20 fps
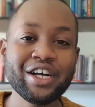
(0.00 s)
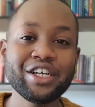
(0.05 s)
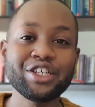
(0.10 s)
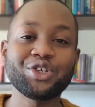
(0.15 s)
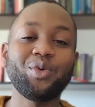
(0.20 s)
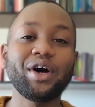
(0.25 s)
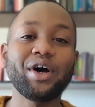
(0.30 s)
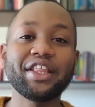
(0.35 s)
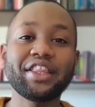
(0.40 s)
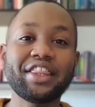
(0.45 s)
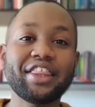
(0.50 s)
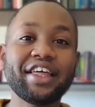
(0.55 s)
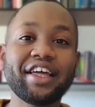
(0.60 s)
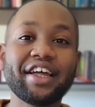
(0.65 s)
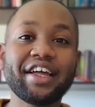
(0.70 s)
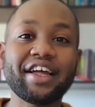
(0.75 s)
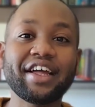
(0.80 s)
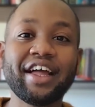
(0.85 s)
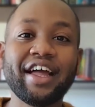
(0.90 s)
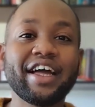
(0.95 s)
So one
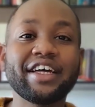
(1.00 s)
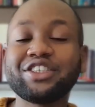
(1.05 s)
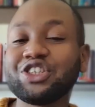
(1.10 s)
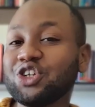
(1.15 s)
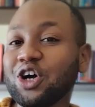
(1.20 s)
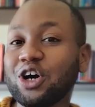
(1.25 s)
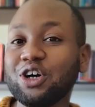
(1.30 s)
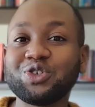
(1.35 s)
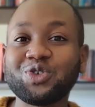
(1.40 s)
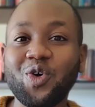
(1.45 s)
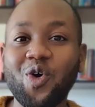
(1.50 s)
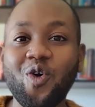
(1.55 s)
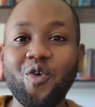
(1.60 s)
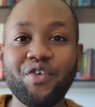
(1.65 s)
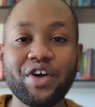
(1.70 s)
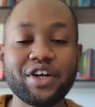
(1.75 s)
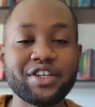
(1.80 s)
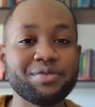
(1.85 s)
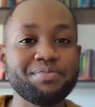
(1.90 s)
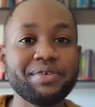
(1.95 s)
thing starts
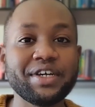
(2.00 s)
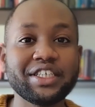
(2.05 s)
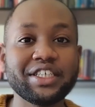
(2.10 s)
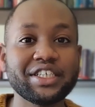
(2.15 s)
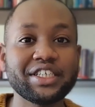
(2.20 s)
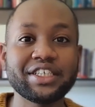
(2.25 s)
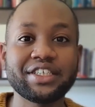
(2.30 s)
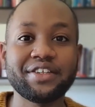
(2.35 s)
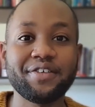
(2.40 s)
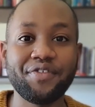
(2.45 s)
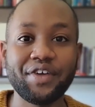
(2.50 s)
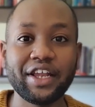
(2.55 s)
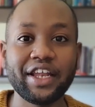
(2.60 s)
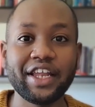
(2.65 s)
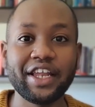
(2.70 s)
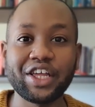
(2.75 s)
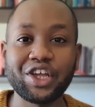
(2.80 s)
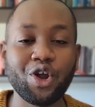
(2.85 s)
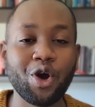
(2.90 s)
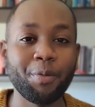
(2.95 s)
off as me just
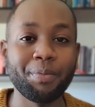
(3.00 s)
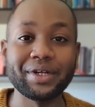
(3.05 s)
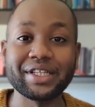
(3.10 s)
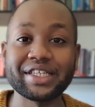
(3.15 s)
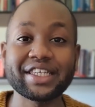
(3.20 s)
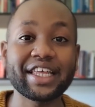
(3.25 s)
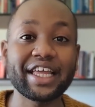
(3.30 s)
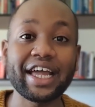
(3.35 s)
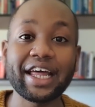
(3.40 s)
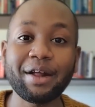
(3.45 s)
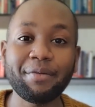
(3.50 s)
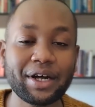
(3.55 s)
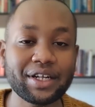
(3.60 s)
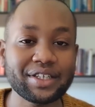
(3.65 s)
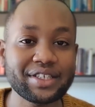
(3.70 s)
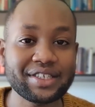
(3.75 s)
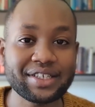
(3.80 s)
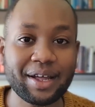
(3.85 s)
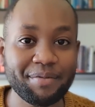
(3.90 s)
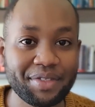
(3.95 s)
feeling, a bit scared
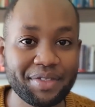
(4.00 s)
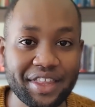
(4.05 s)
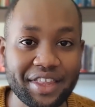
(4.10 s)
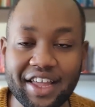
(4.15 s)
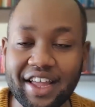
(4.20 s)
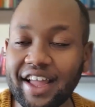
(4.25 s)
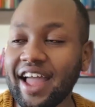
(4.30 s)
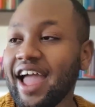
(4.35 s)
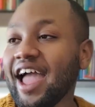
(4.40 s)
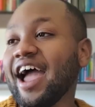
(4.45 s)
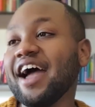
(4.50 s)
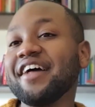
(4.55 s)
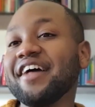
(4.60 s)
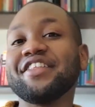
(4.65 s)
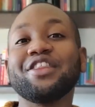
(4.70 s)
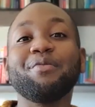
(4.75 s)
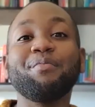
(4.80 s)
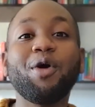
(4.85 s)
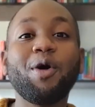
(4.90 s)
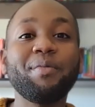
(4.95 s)
about something, and
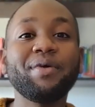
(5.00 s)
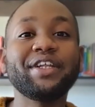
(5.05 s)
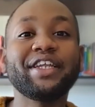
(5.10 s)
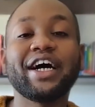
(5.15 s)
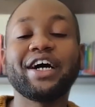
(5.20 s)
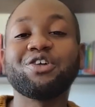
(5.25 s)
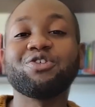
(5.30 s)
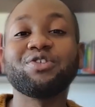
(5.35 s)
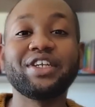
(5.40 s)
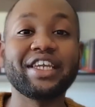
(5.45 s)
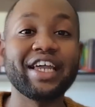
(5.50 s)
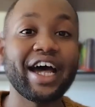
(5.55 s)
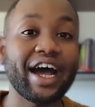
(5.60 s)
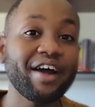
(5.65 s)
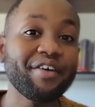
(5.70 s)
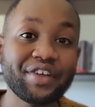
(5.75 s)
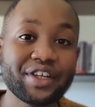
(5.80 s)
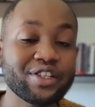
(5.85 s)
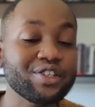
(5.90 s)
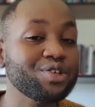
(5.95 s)
then the moment I don't
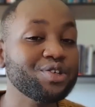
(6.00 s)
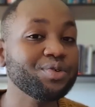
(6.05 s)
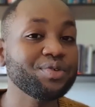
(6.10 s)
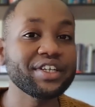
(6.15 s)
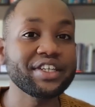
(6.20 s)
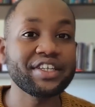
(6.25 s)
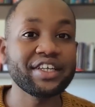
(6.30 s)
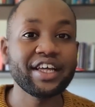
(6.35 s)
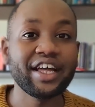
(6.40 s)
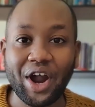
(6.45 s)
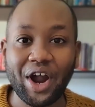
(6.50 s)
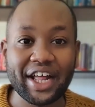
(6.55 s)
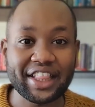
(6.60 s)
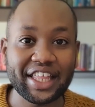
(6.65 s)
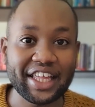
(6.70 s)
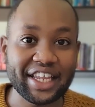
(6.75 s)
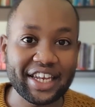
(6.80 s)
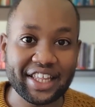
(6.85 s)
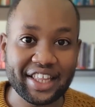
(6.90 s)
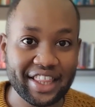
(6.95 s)
dive into it right
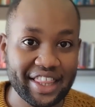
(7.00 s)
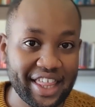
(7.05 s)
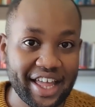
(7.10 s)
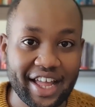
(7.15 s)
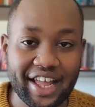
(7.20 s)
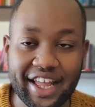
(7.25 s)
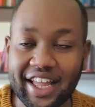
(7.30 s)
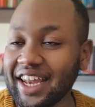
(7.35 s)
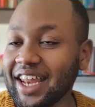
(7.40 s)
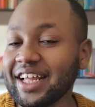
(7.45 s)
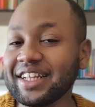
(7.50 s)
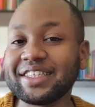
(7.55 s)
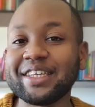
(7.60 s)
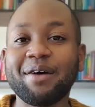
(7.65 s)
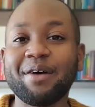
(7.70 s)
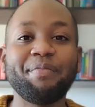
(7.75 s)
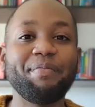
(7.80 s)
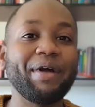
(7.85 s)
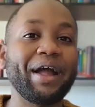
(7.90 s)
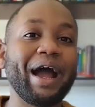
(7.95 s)
then and there, it ends
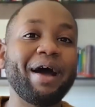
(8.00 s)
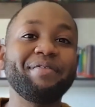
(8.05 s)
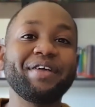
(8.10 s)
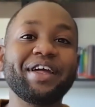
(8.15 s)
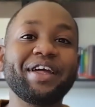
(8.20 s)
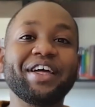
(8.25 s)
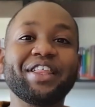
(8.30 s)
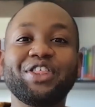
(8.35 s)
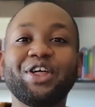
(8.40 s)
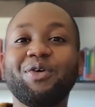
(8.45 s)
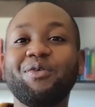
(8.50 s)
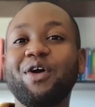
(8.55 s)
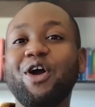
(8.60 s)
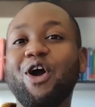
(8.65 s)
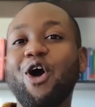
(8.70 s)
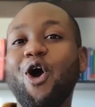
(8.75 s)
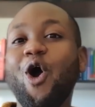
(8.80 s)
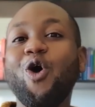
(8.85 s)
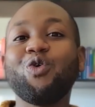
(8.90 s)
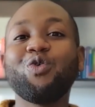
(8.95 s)
up becoming a thing where,
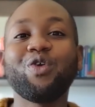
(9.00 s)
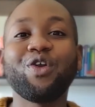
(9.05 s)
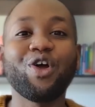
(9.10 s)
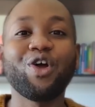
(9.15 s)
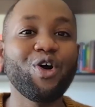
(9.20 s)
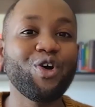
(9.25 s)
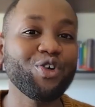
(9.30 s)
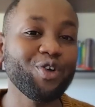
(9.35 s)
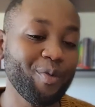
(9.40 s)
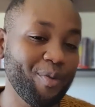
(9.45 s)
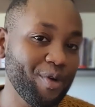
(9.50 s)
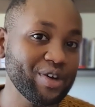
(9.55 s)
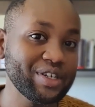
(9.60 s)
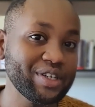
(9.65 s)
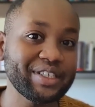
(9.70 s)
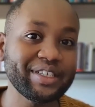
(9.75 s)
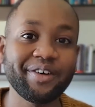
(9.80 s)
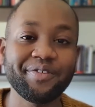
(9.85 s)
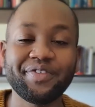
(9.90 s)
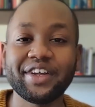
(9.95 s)
oh no, your boy's
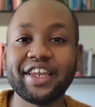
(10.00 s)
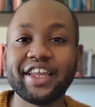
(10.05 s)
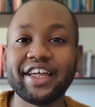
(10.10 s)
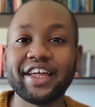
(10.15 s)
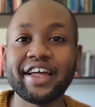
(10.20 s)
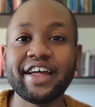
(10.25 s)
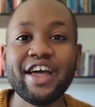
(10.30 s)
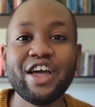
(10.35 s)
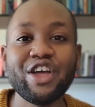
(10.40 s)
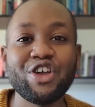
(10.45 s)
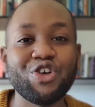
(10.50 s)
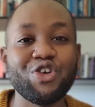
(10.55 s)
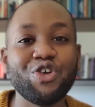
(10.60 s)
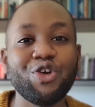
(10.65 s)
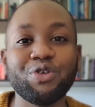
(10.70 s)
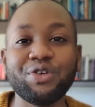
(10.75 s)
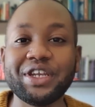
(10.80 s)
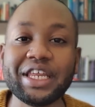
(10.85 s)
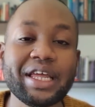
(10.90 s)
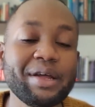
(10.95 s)
now feeling,
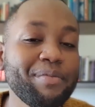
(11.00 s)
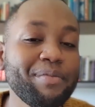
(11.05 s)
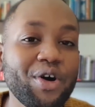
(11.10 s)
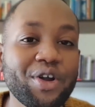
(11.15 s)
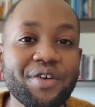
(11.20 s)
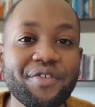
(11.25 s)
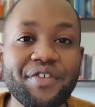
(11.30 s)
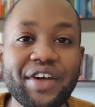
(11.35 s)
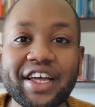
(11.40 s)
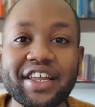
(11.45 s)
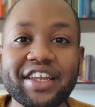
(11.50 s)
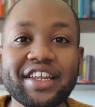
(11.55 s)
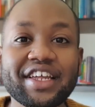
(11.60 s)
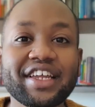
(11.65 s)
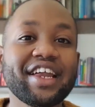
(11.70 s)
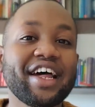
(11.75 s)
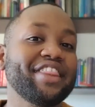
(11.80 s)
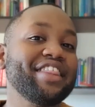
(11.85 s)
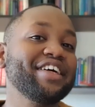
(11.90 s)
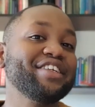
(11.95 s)

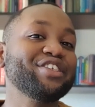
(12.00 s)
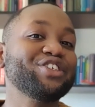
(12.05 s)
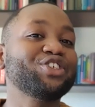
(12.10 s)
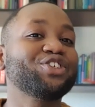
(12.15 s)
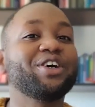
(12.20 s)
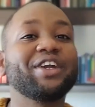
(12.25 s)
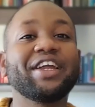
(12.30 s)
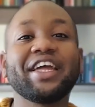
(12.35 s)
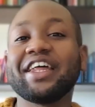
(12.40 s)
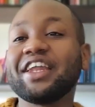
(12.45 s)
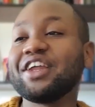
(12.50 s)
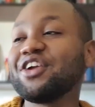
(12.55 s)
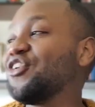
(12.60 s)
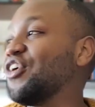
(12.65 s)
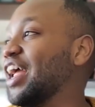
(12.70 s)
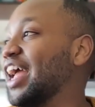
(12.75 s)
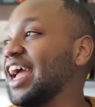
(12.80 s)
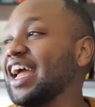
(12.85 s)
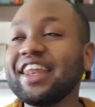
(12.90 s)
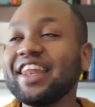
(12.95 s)
demotivated. I then start getting
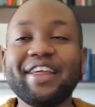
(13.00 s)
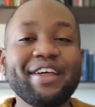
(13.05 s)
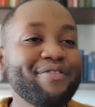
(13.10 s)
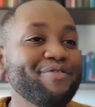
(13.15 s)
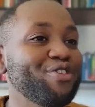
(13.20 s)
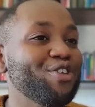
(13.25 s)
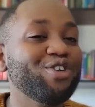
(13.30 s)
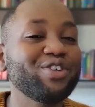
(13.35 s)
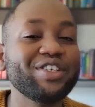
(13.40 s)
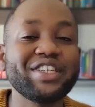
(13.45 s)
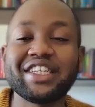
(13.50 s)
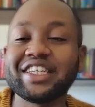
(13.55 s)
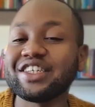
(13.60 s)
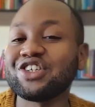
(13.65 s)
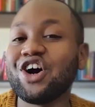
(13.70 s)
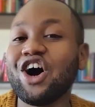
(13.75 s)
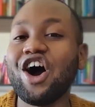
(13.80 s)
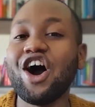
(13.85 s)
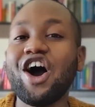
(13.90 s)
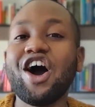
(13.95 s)
creative,
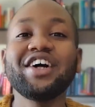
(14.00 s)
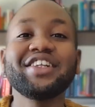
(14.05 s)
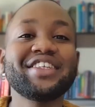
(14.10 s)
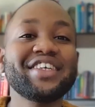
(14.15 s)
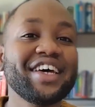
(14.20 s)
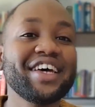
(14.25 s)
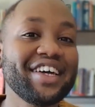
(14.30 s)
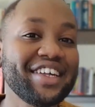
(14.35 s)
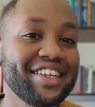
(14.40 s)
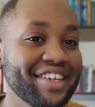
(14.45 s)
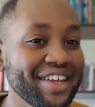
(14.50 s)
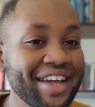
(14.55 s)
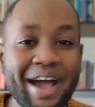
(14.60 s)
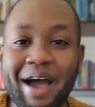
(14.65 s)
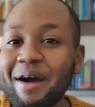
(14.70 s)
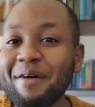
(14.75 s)
disheartened.